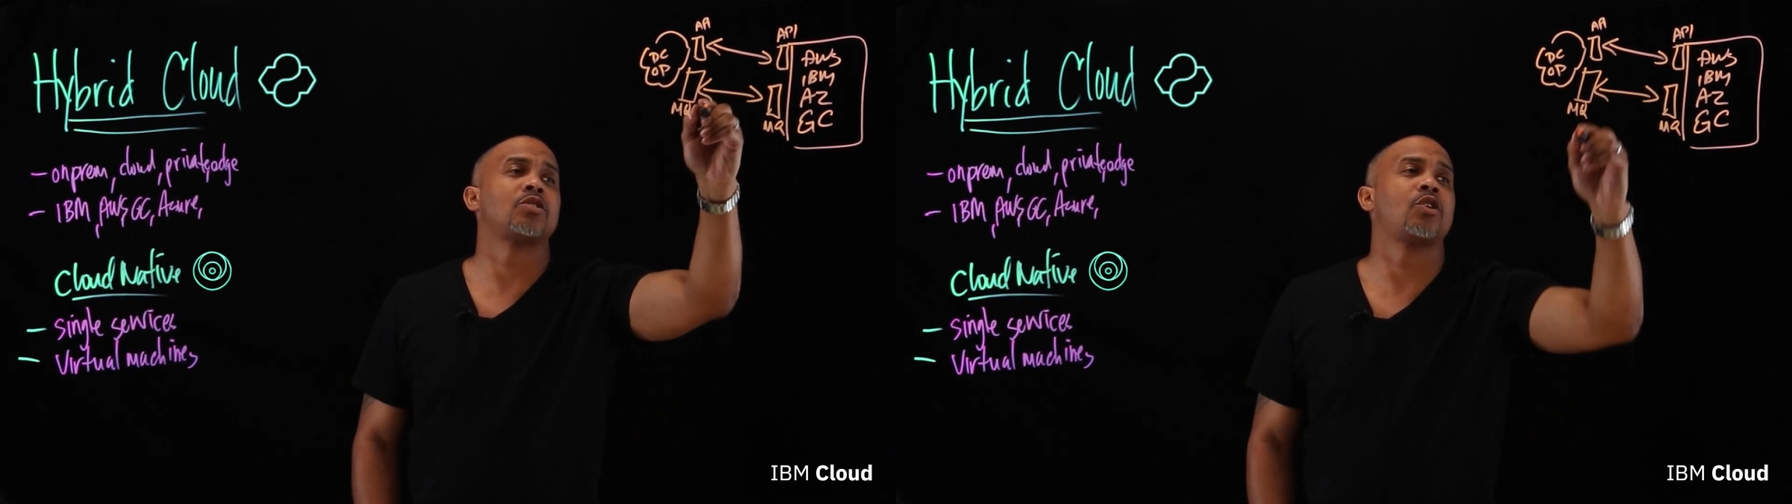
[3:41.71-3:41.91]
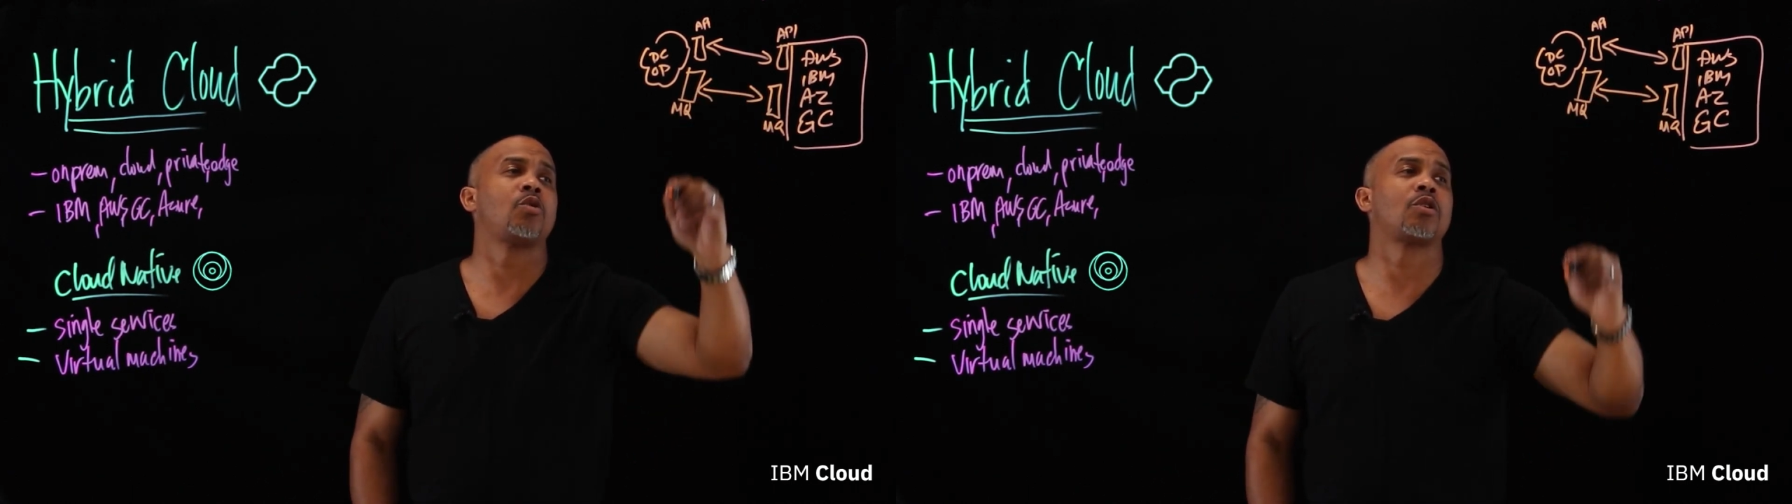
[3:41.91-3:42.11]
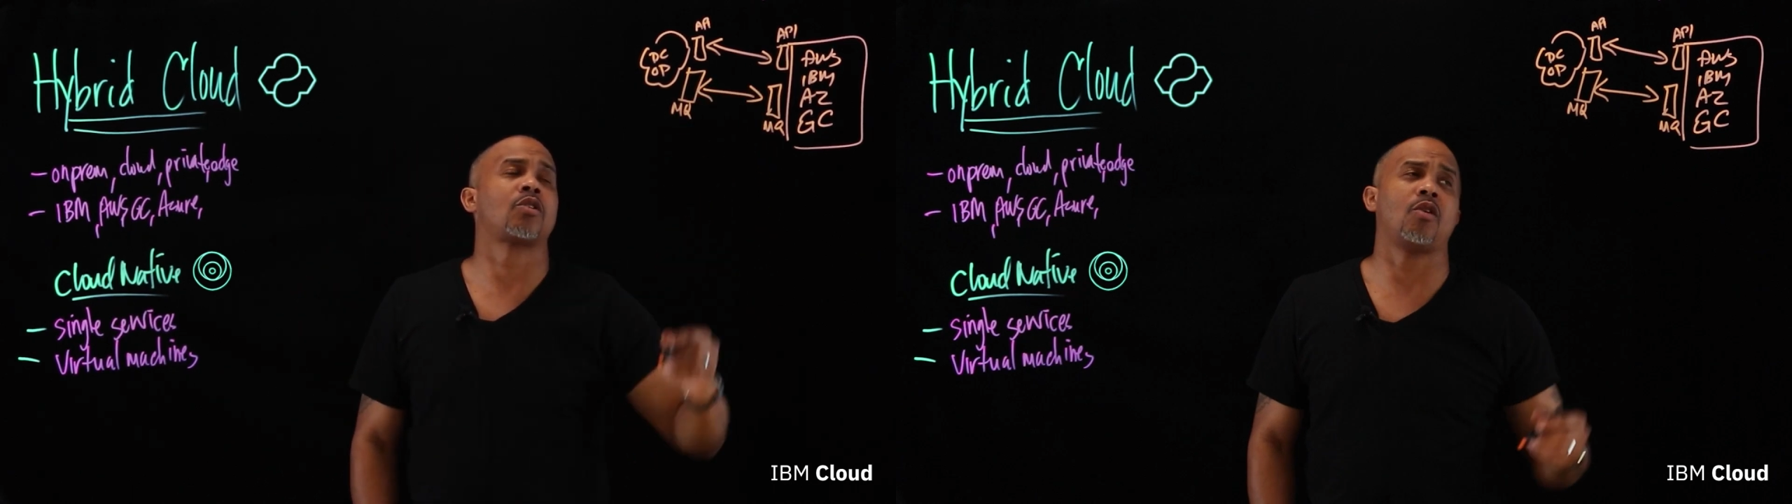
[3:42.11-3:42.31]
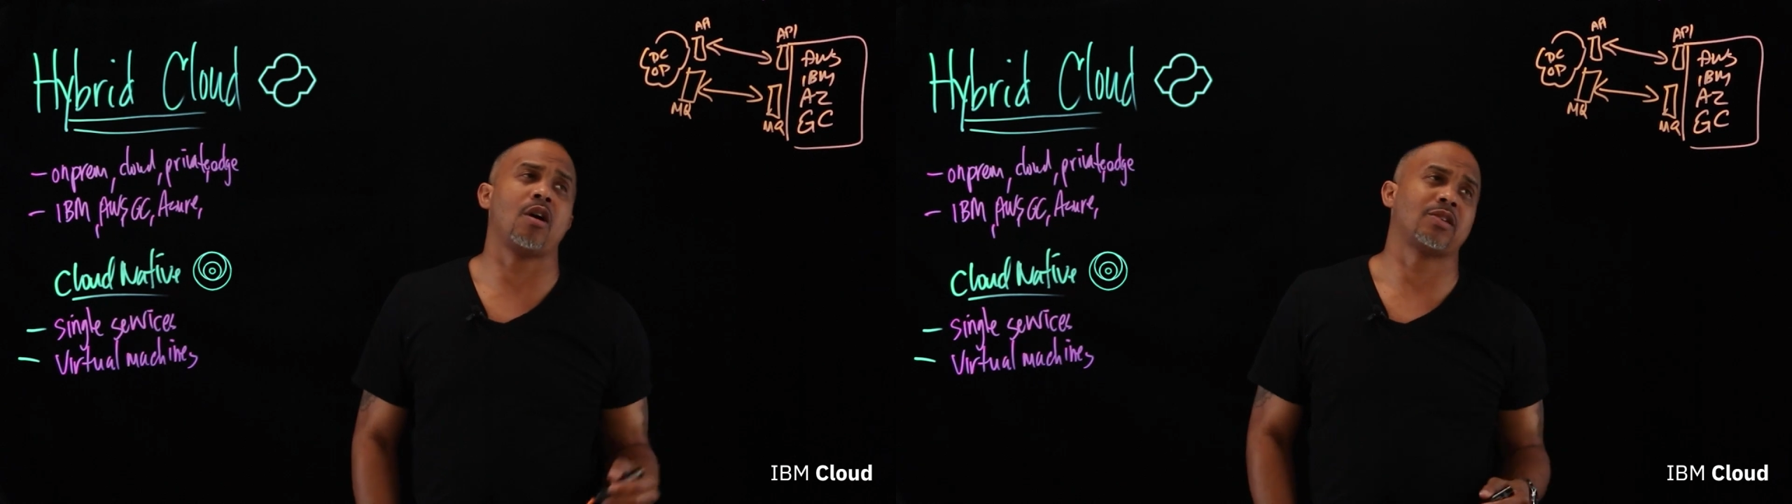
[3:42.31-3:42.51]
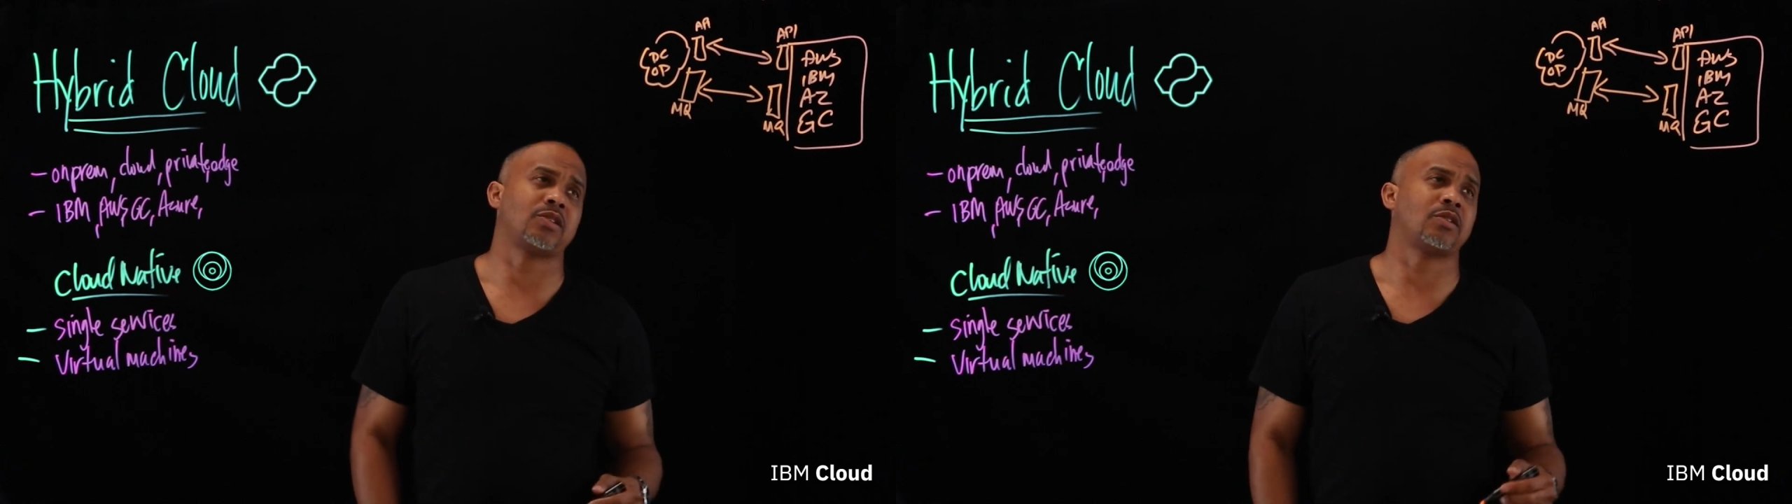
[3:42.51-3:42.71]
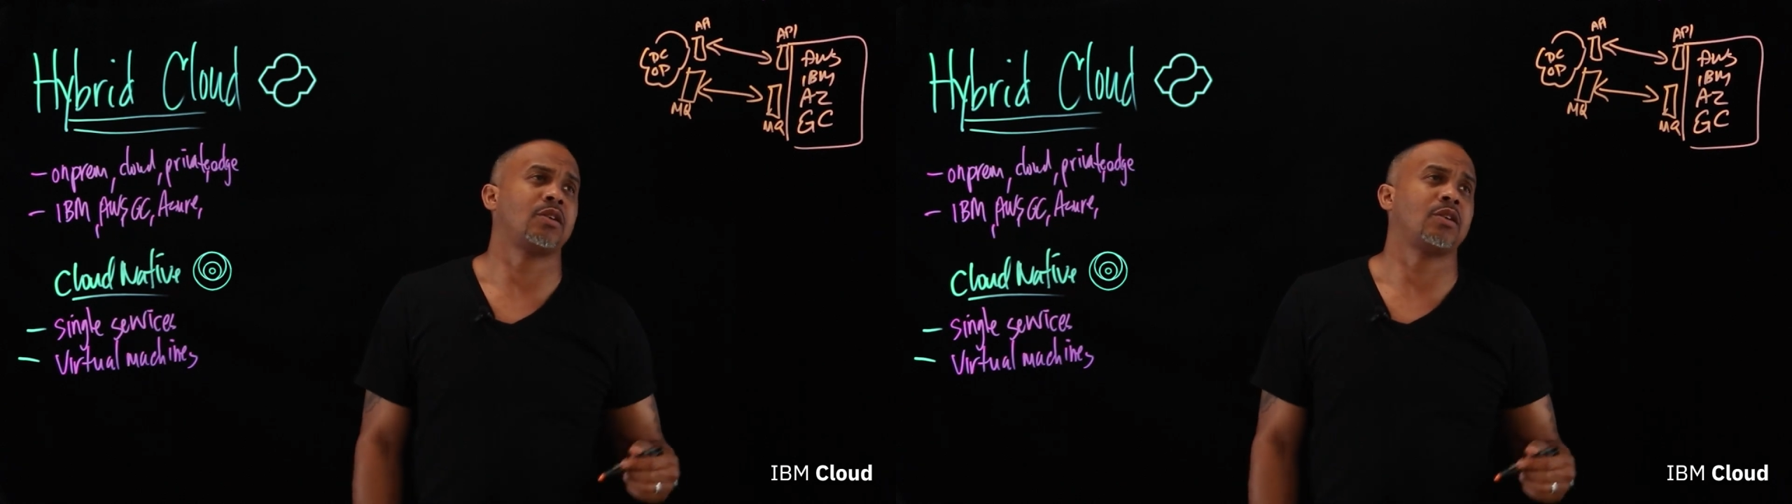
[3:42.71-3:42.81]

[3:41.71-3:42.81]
to go across.